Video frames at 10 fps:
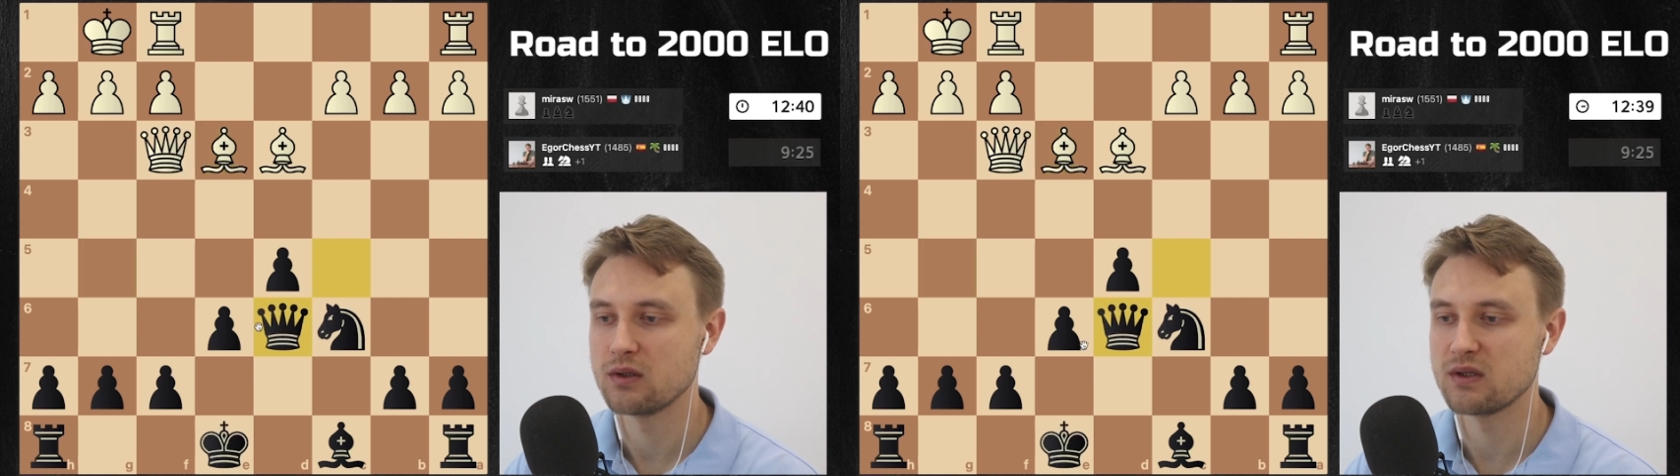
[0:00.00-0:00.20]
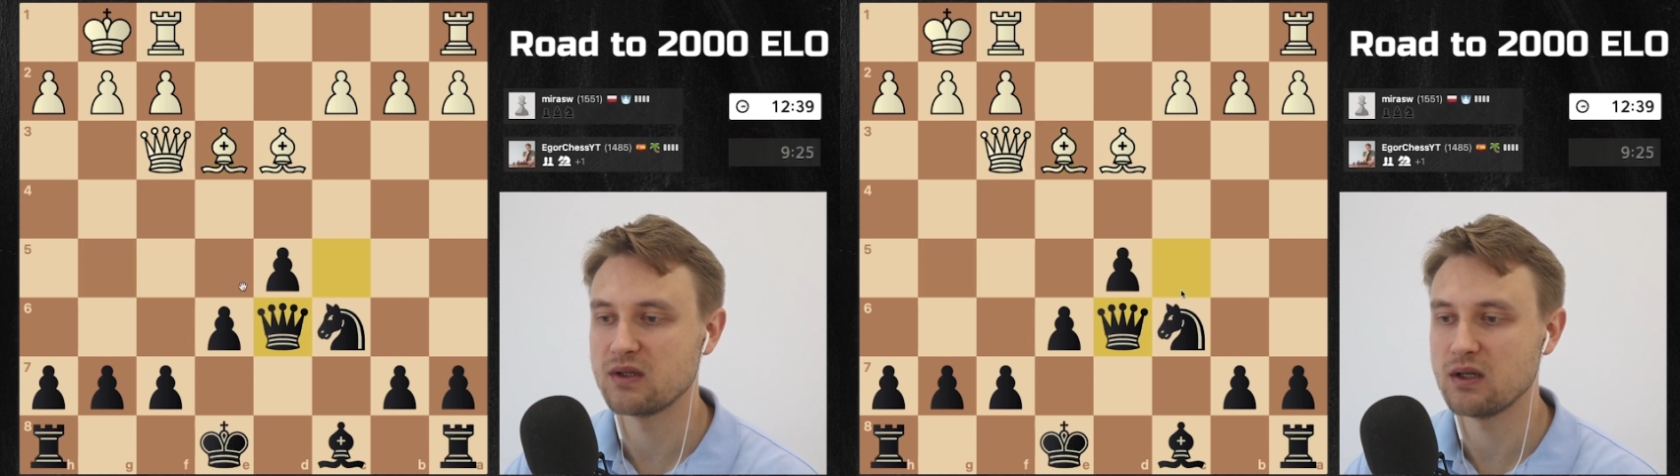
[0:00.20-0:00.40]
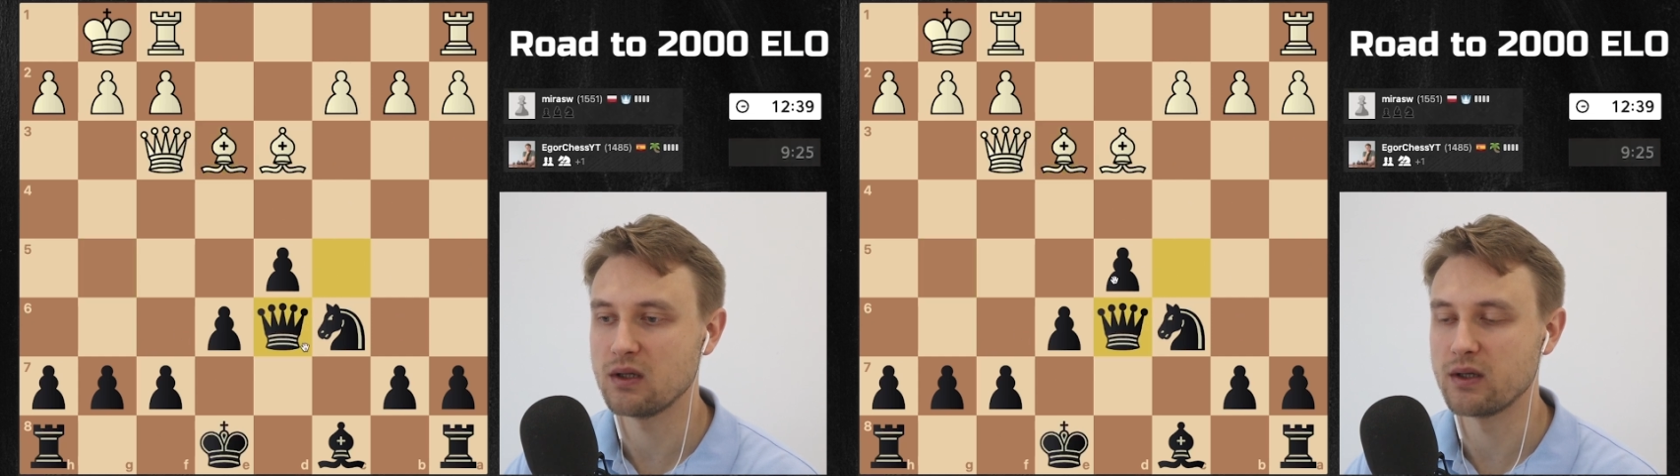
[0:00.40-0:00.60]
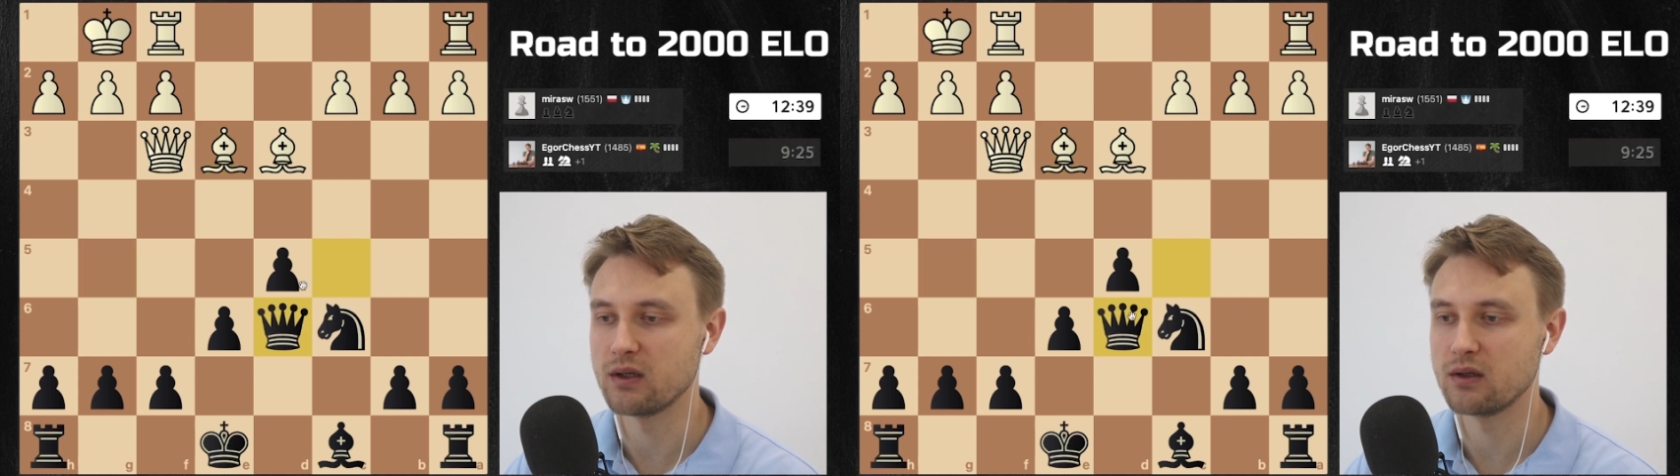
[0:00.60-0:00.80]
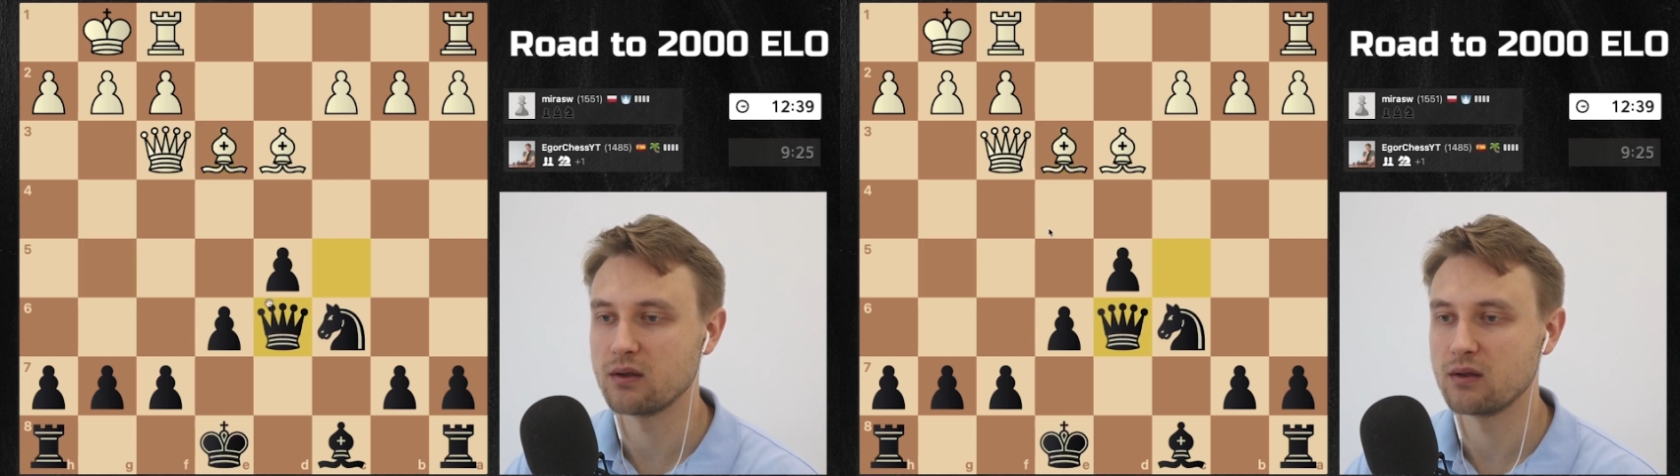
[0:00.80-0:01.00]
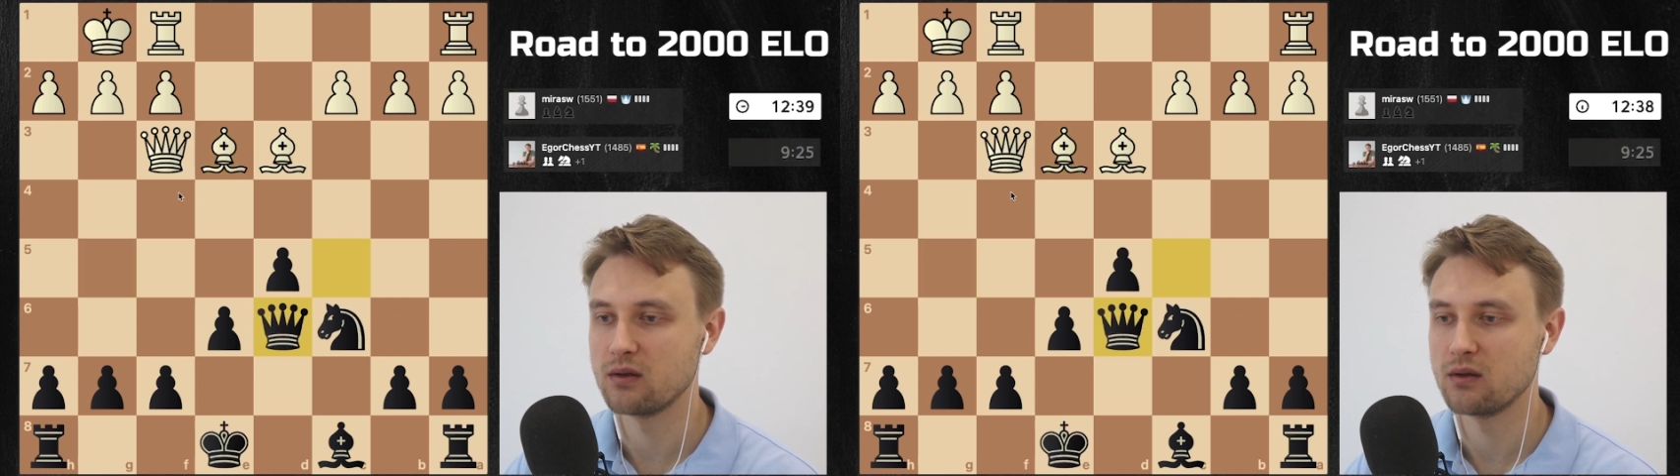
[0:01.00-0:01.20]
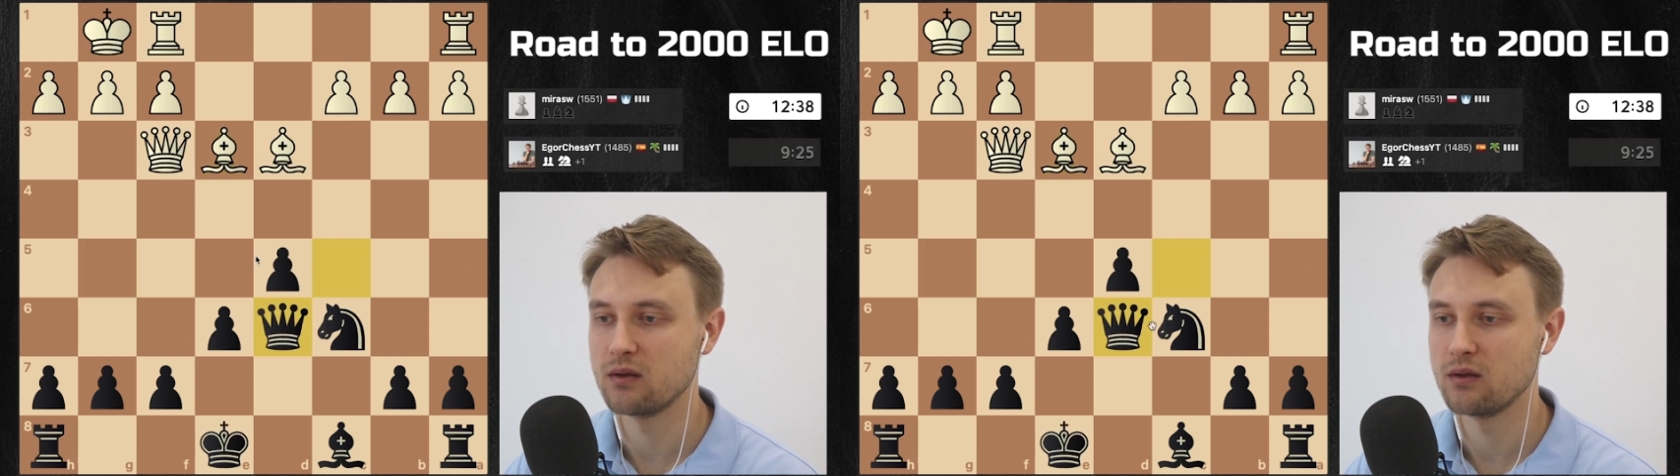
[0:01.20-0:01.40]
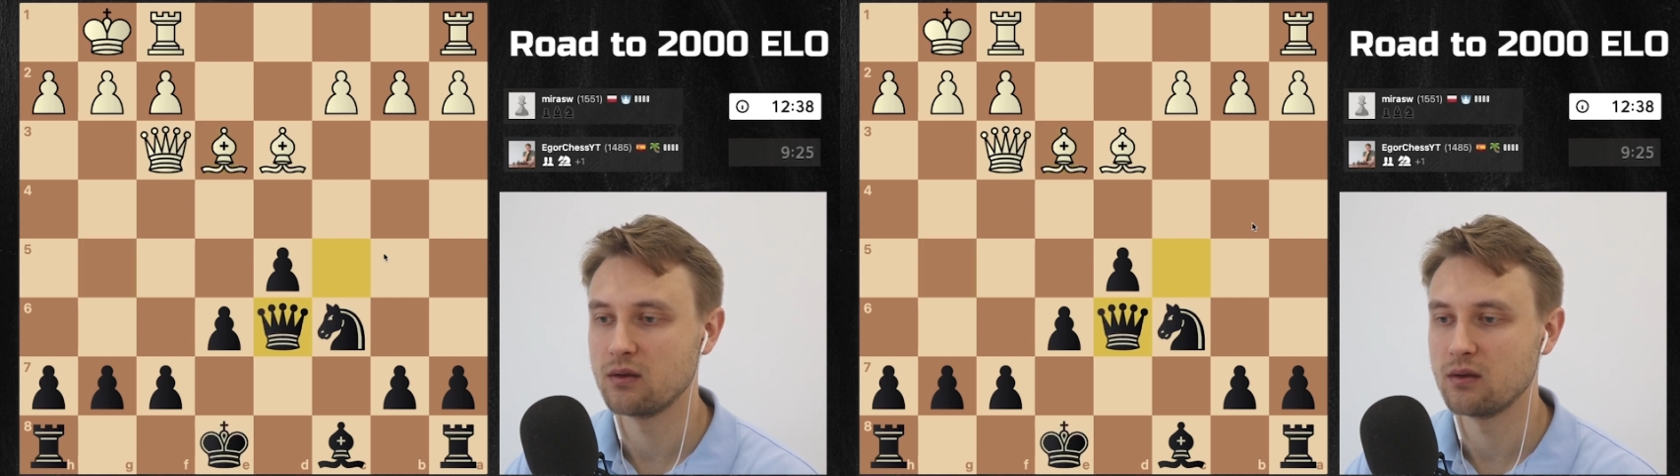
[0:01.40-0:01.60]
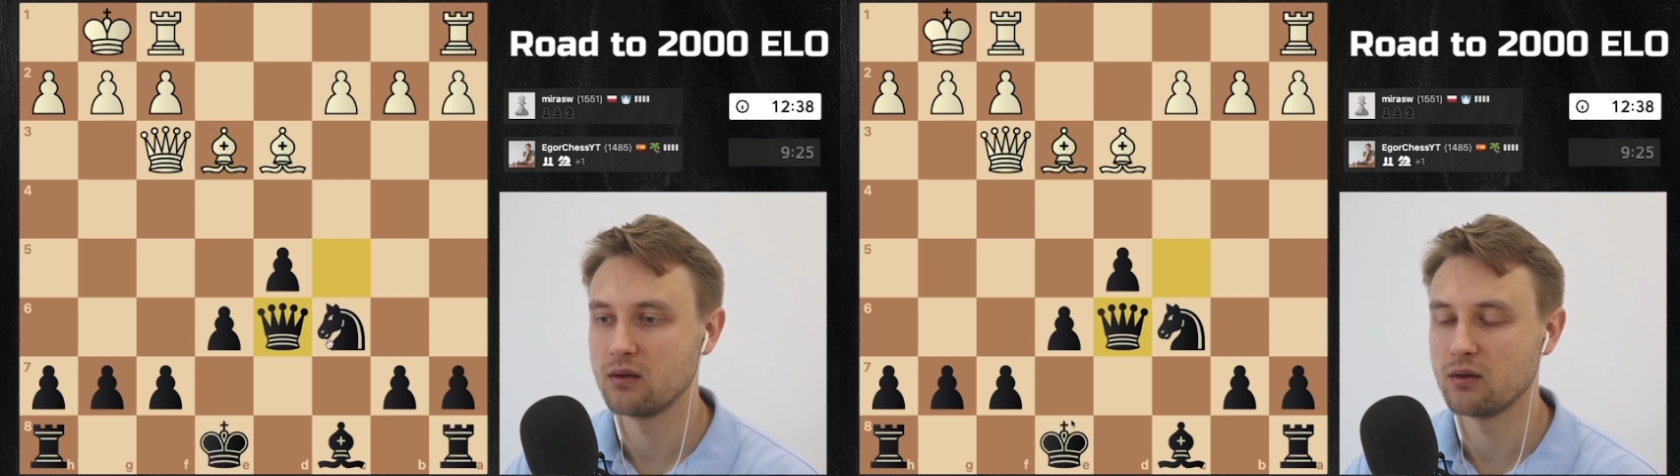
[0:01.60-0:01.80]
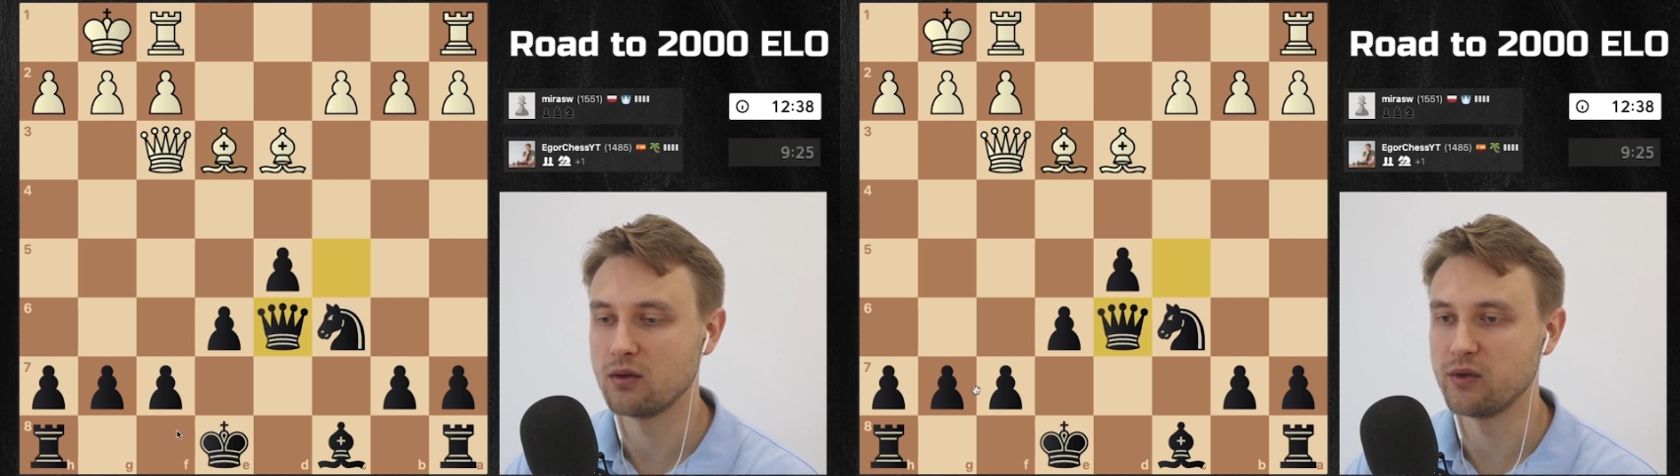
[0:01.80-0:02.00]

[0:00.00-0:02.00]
Stay like on